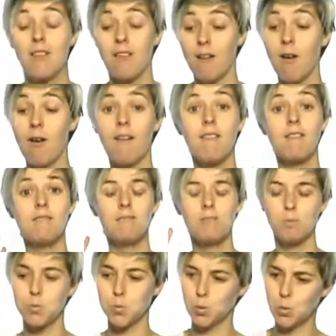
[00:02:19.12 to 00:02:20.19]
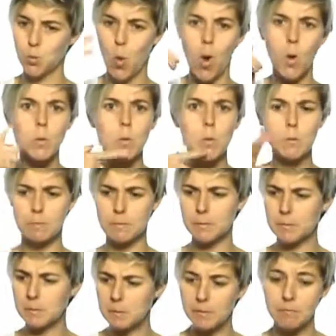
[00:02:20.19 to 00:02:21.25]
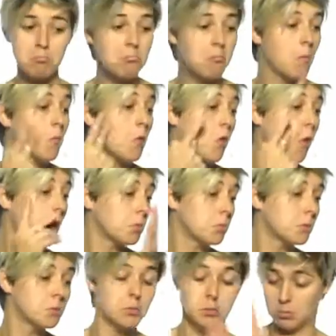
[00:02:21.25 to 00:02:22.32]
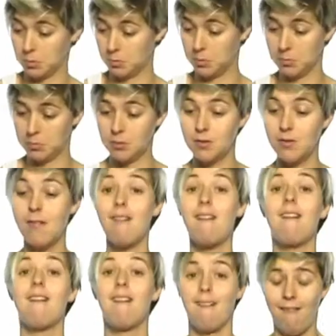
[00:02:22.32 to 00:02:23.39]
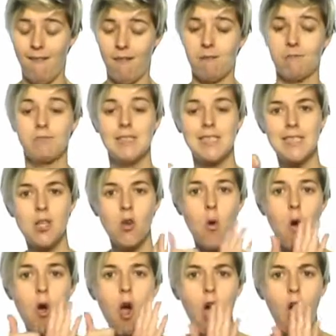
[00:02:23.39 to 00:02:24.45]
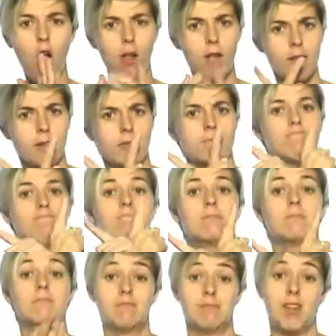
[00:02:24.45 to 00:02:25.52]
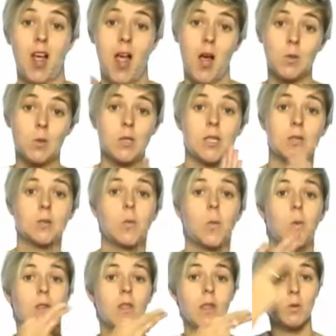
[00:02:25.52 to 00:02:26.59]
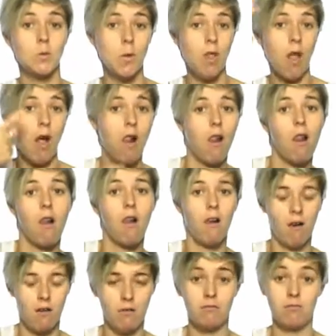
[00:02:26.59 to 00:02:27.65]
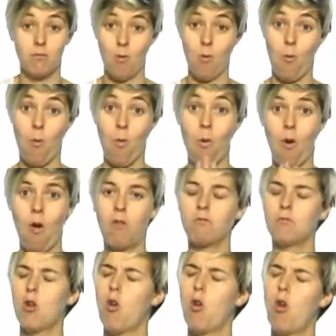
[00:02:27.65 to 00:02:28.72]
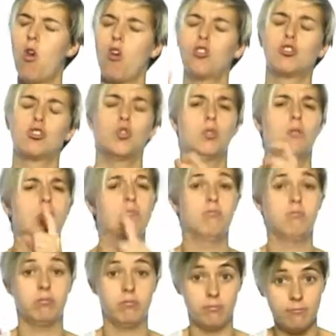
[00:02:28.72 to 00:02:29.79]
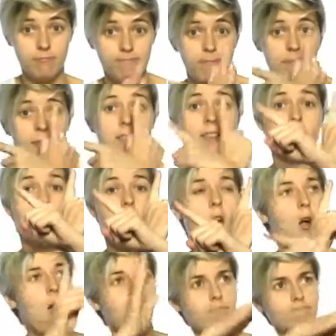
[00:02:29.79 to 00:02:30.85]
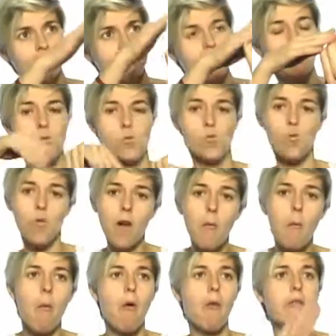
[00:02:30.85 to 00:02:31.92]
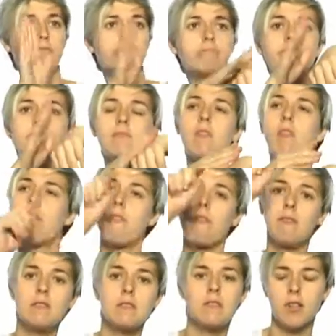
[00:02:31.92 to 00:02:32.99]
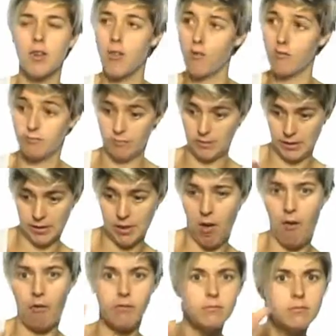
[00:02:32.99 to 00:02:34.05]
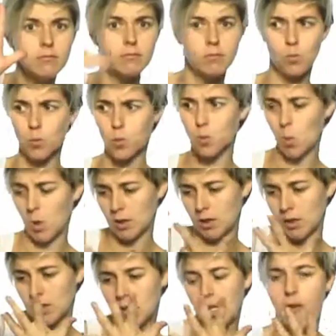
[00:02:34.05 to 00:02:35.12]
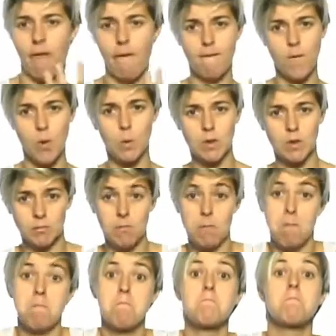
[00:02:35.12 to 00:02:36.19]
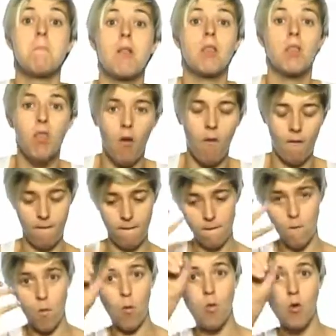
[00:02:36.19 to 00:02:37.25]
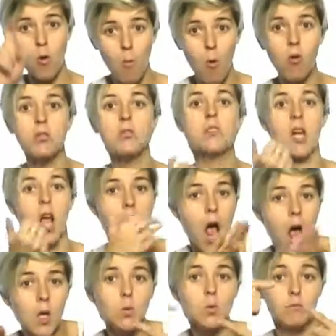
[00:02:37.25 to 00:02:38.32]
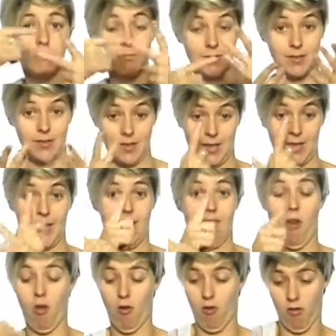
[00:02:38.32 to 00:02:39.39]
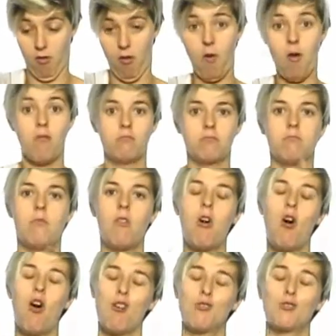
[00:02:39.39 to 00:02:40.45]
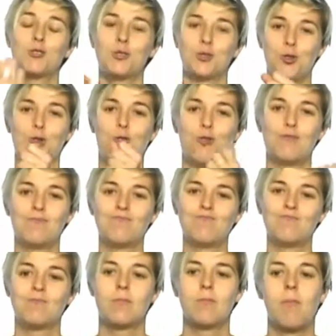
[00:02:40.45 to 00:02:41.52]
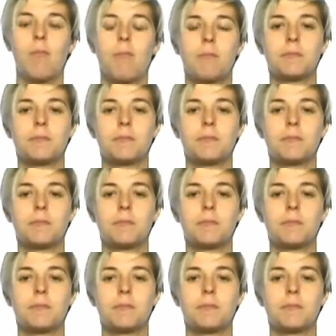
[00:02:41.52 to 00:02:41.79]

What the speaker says: The needs for the deaf to reach the same services as for the hearing must be promoted by the national associations. This is an important issue as well. They have a key role to play in making recommendations to authorities, stakeholders, and government bodies. They must explain their needs, especially the free services we want to start right now. It is crucial.